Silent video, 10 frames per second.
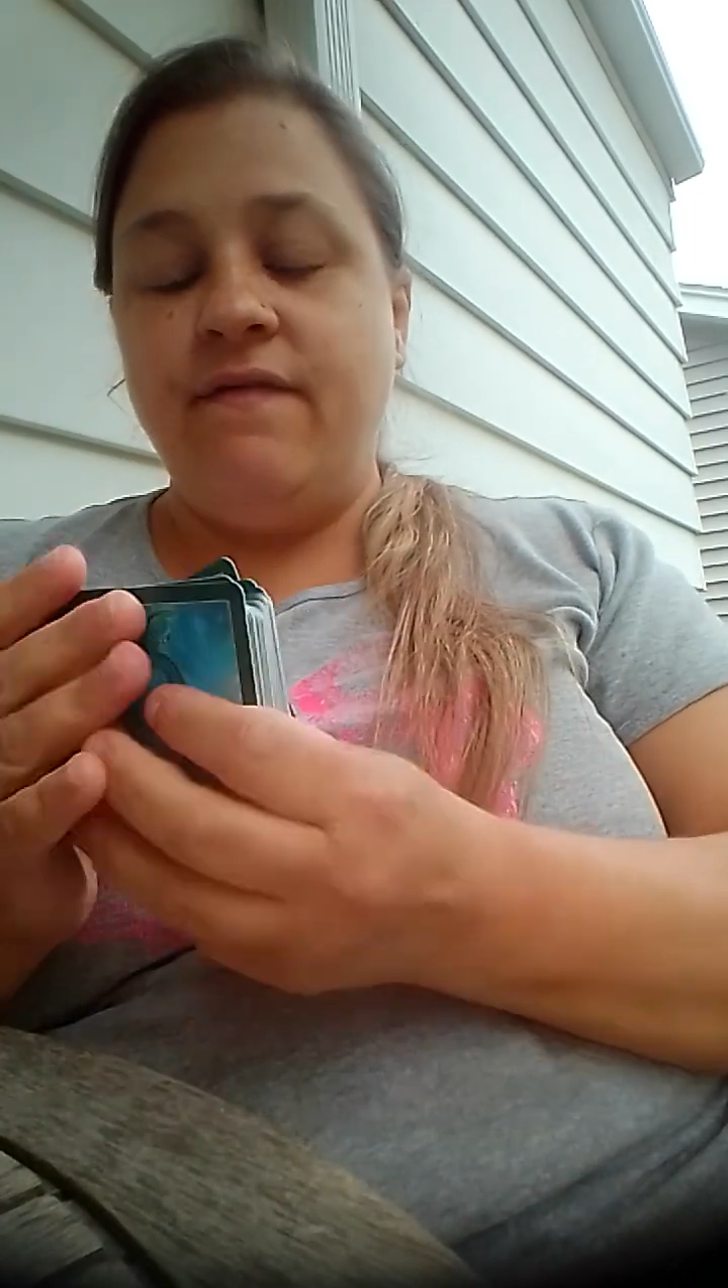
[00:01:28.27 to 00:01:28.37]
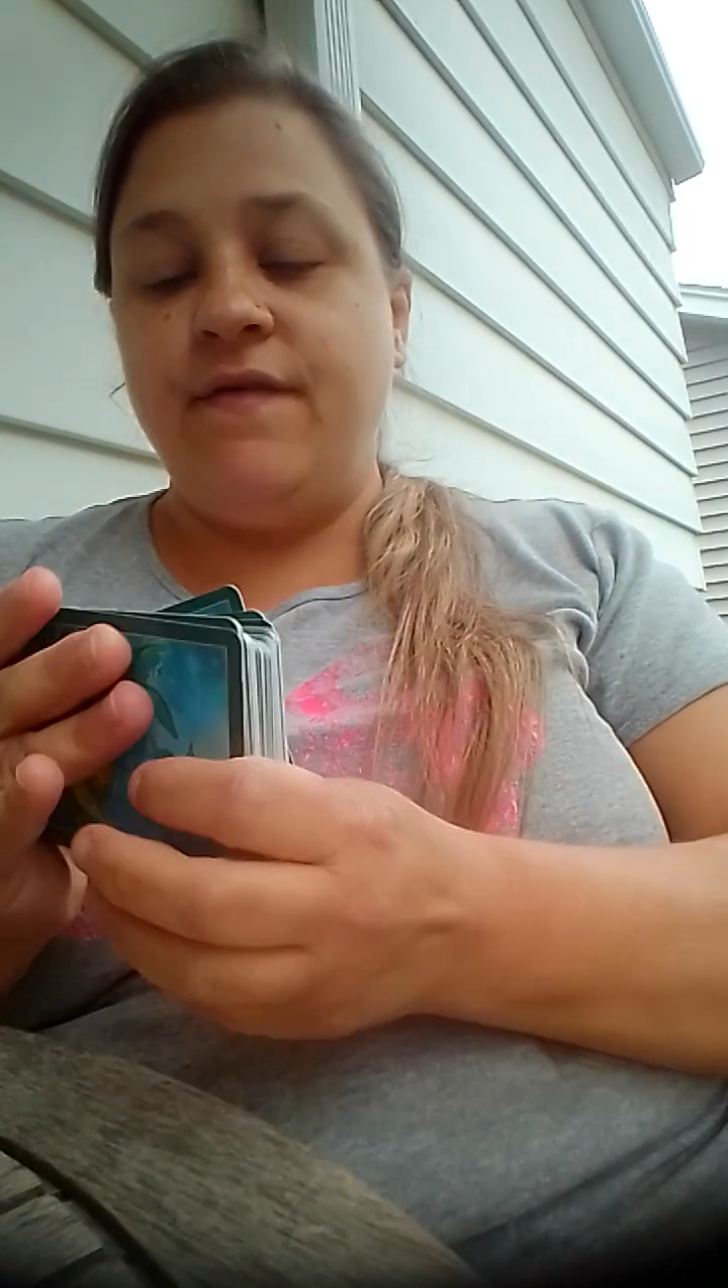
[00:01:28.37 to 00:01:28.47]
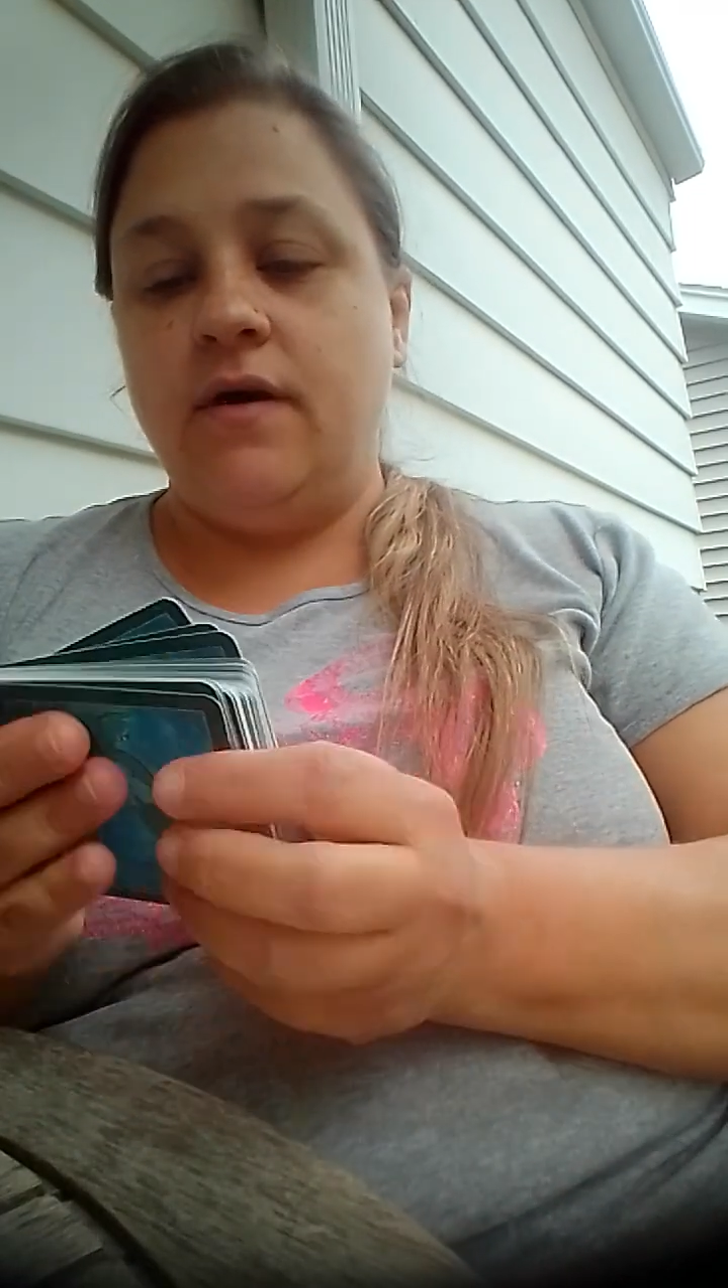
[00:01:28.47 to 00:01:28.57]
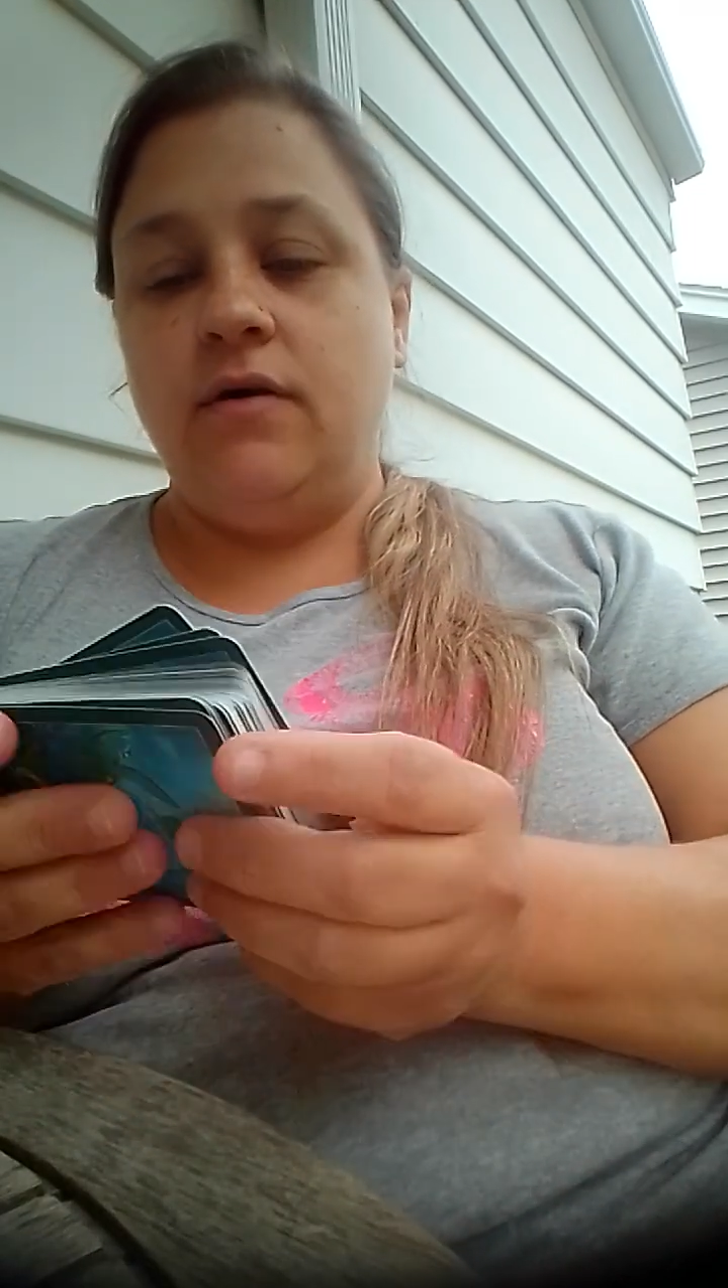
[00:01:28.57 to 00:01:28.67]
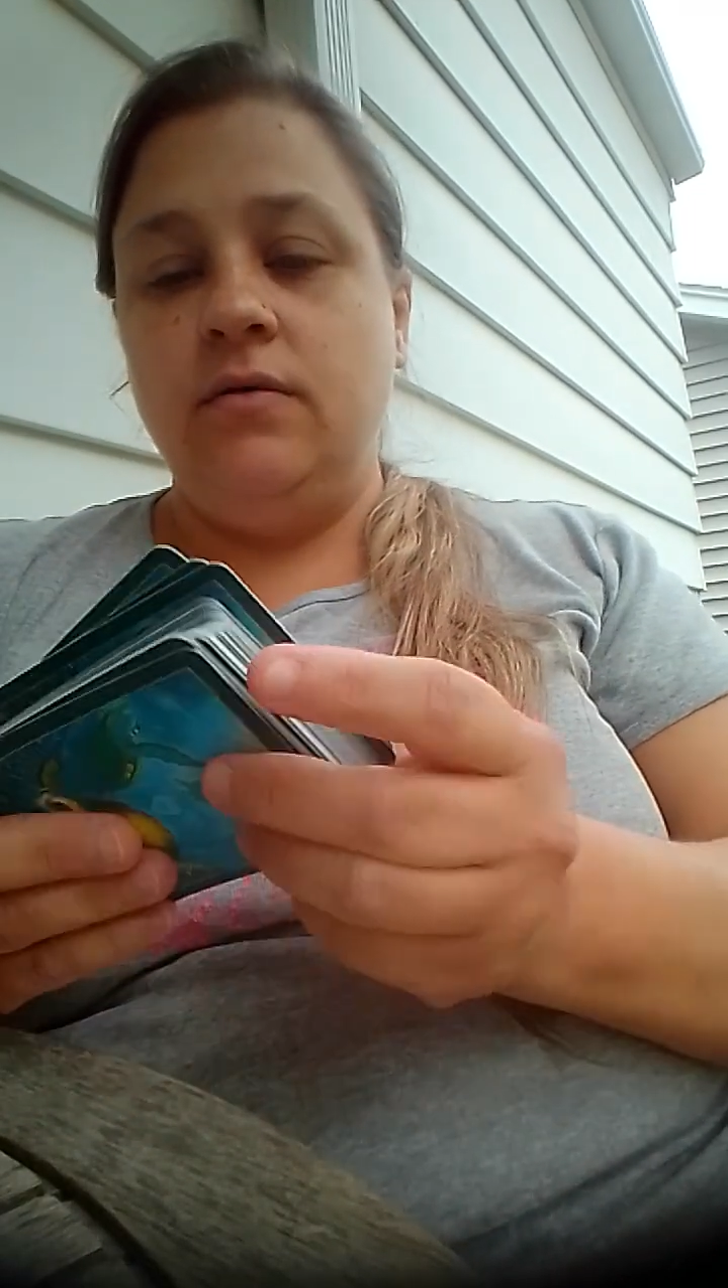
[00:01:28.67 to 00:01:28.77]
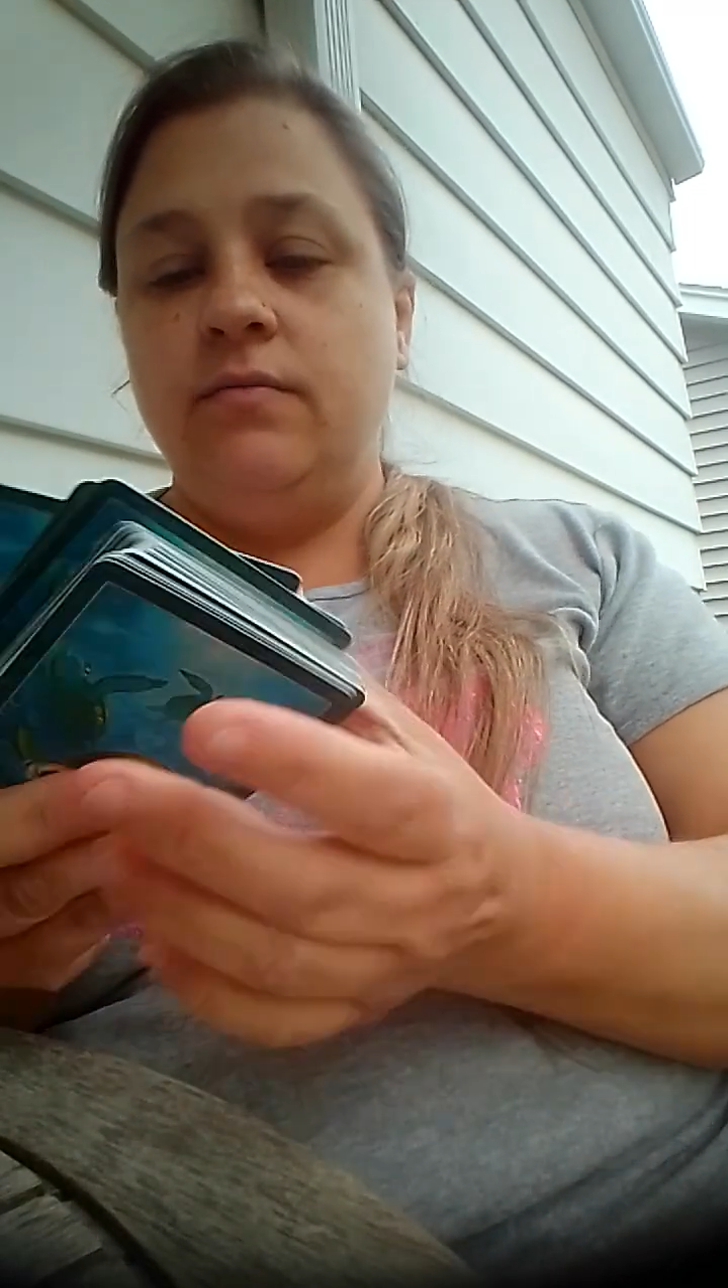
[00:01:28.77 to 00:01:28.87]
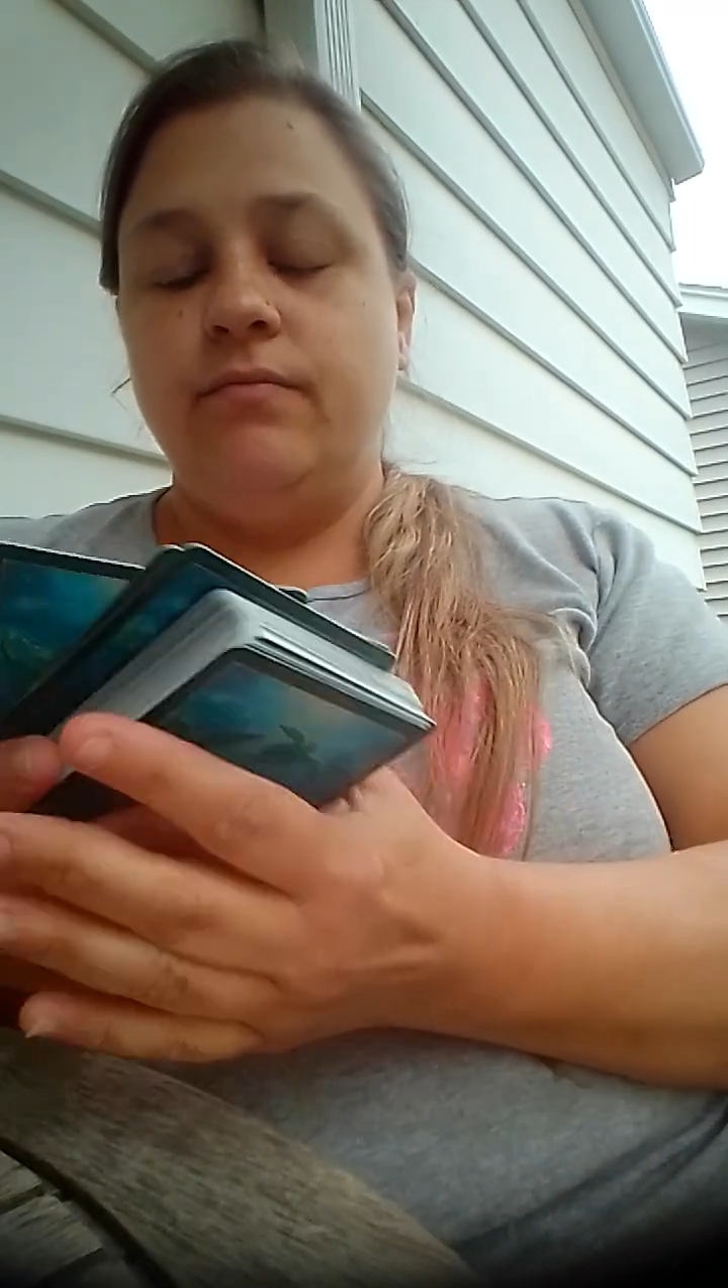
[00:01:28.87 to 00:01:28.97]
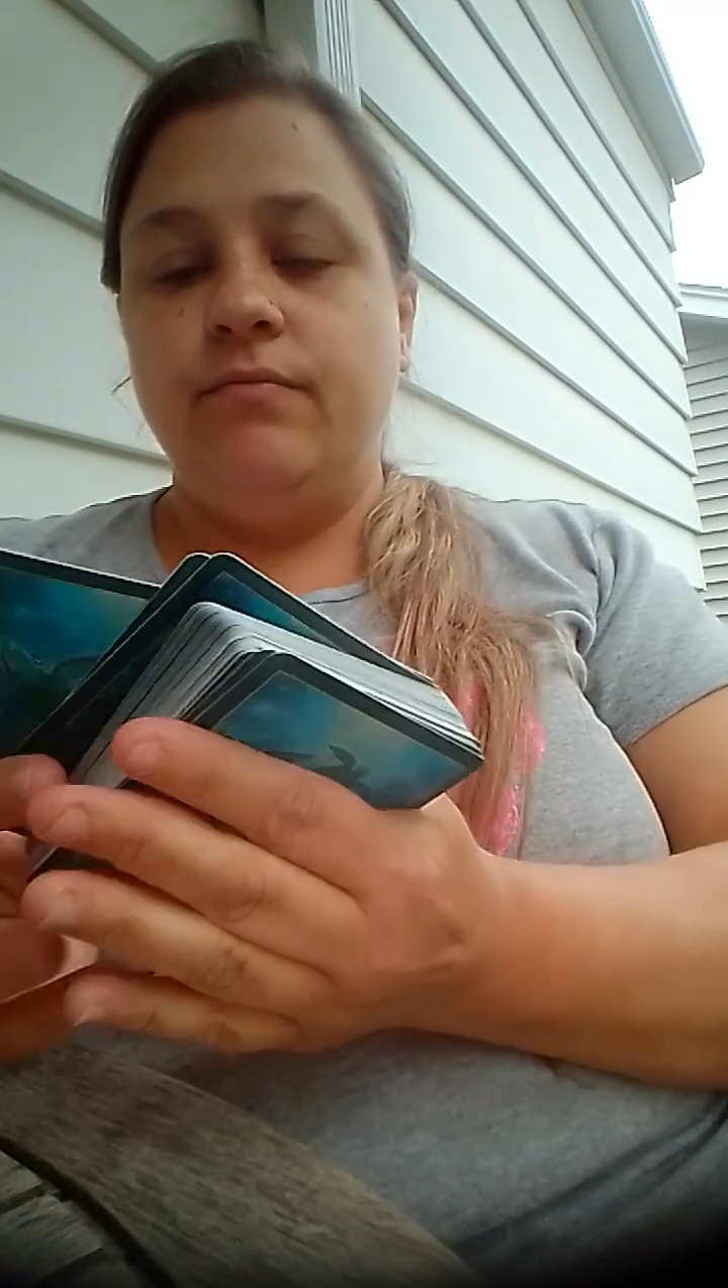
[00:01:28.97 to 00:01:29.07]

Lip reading: feel